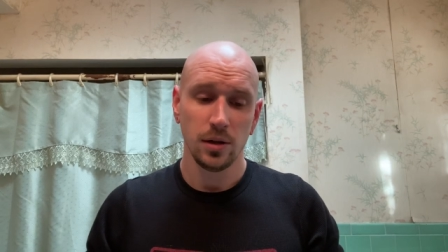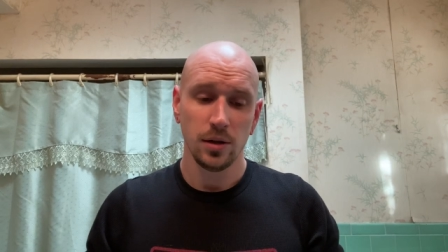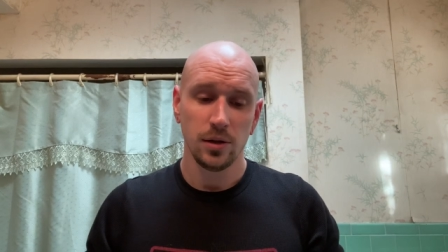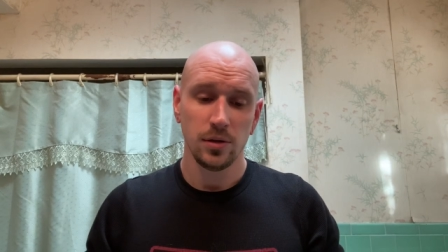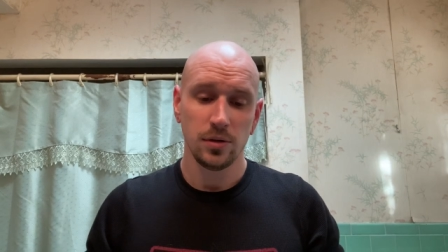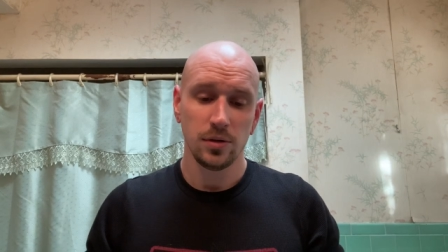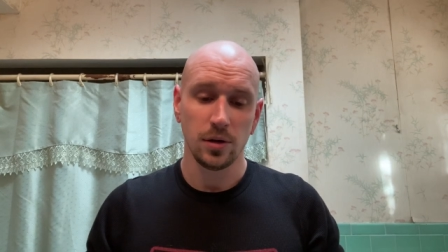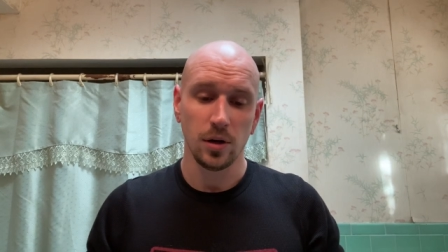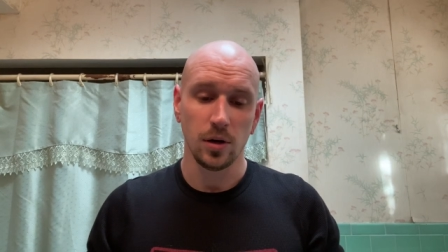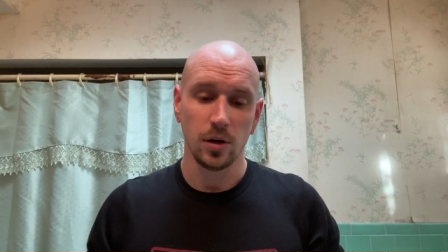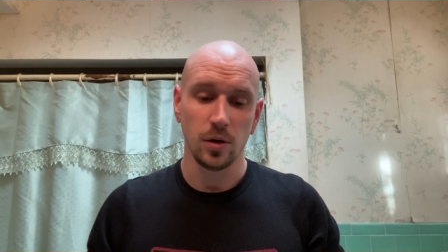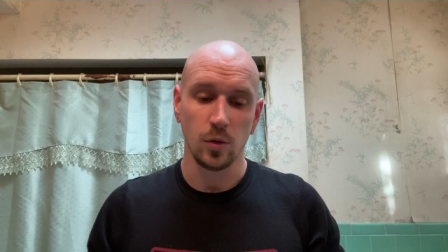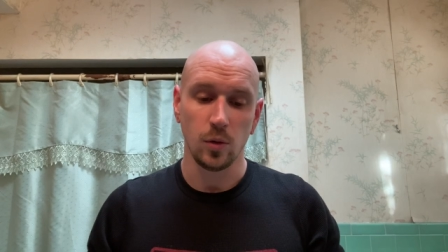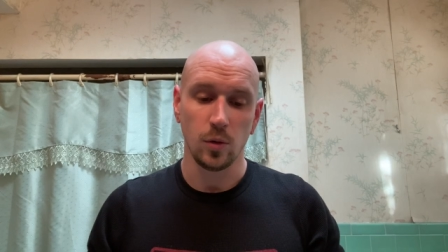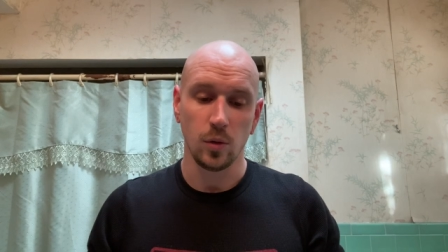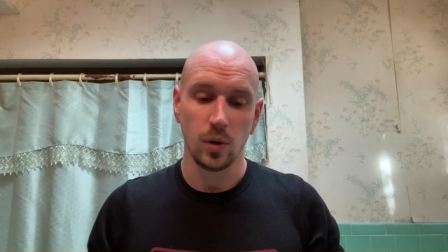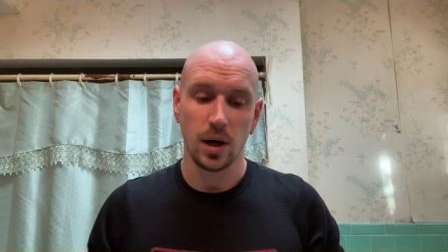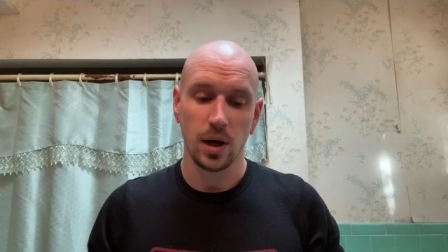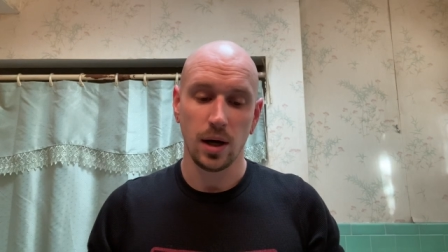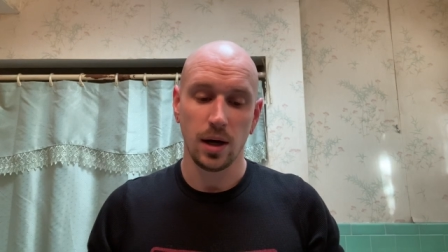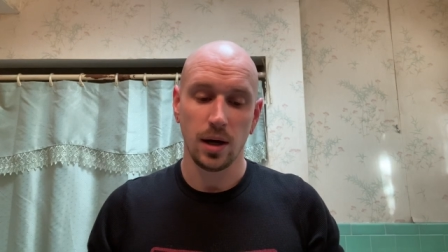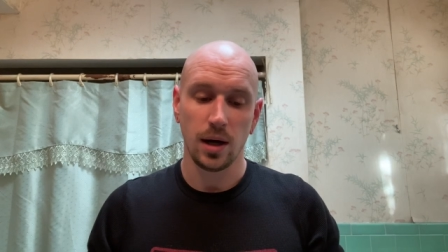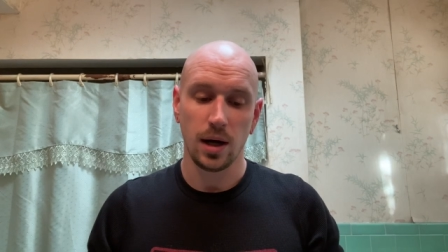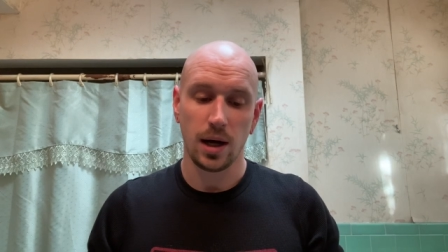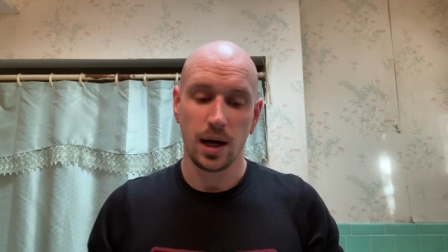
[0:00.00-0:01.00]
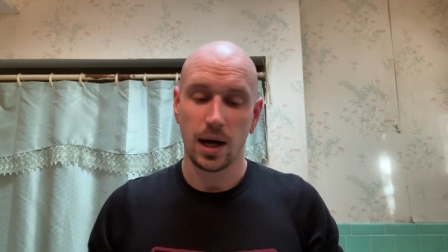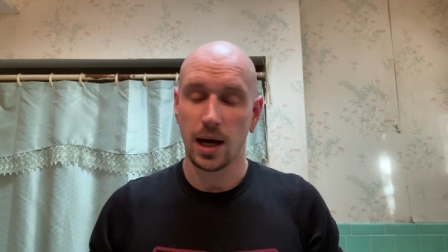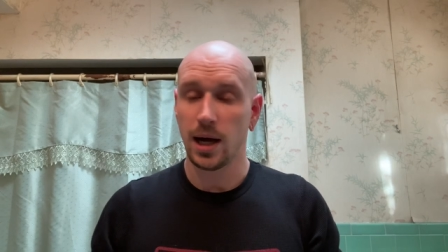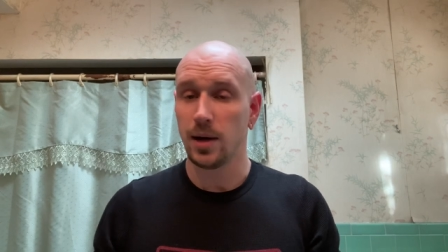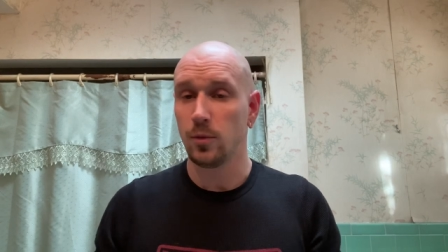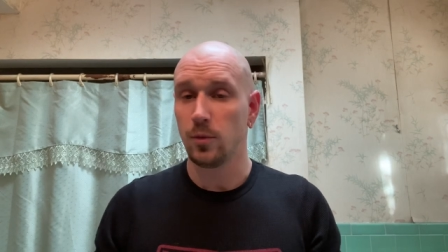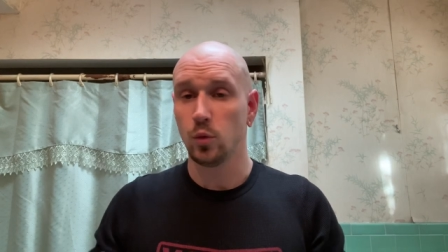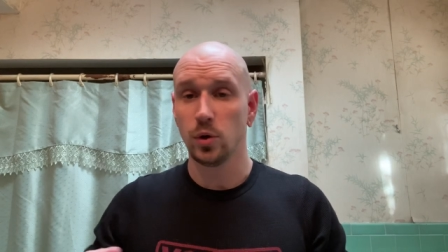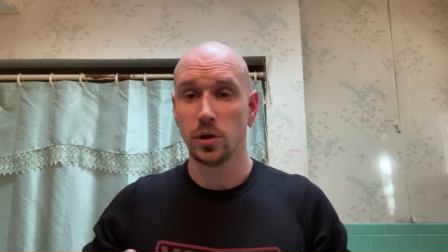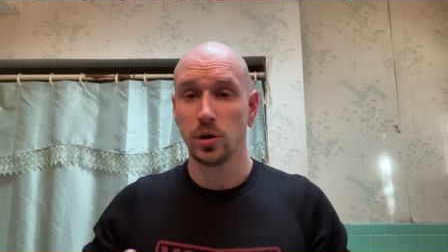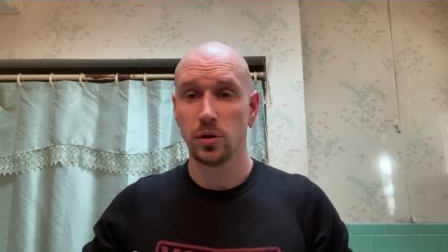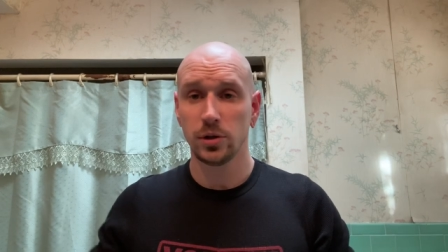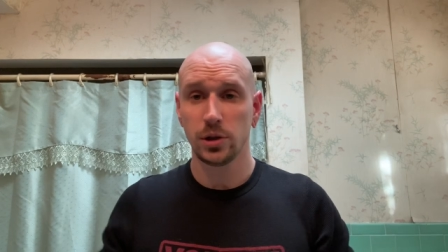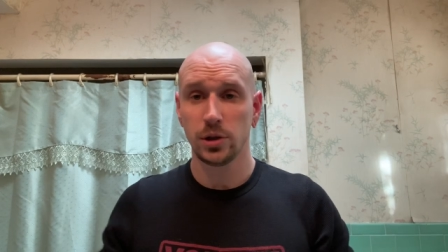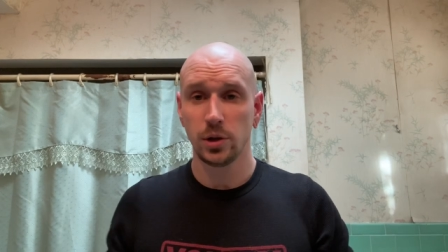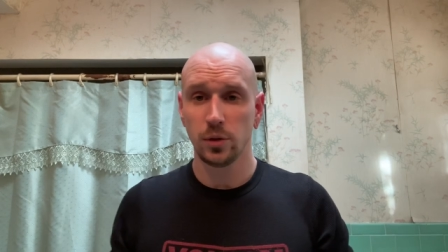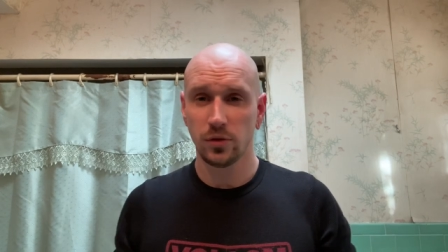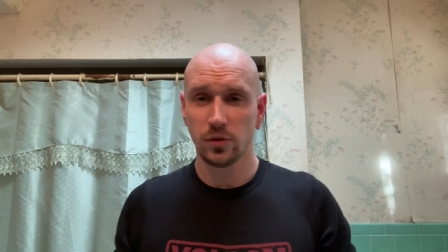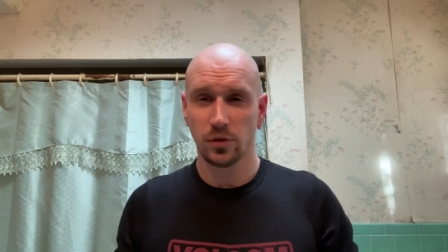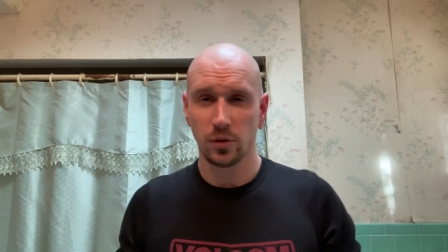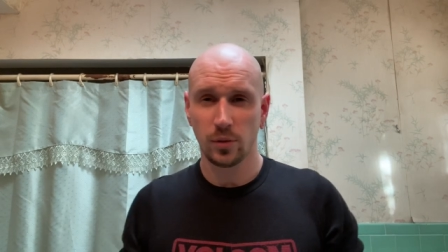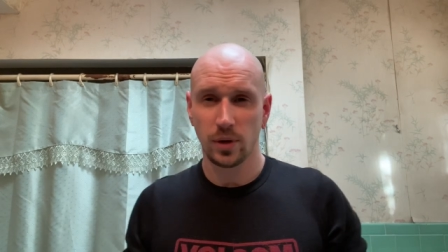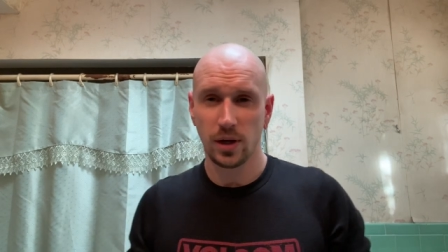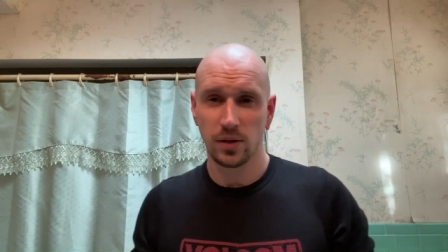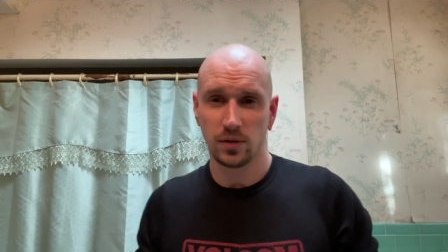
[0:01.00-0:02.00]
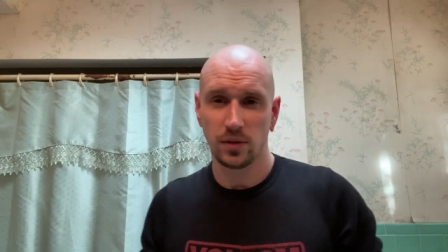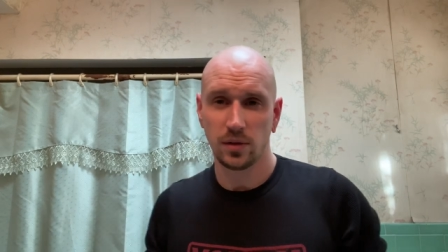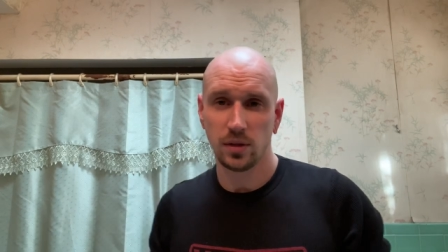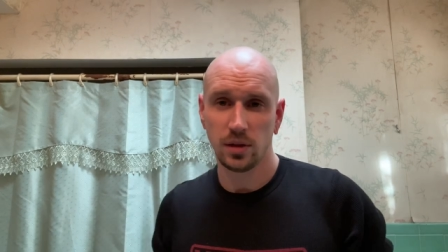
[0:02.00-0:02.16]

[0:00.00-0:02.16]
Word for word: So I will use the rest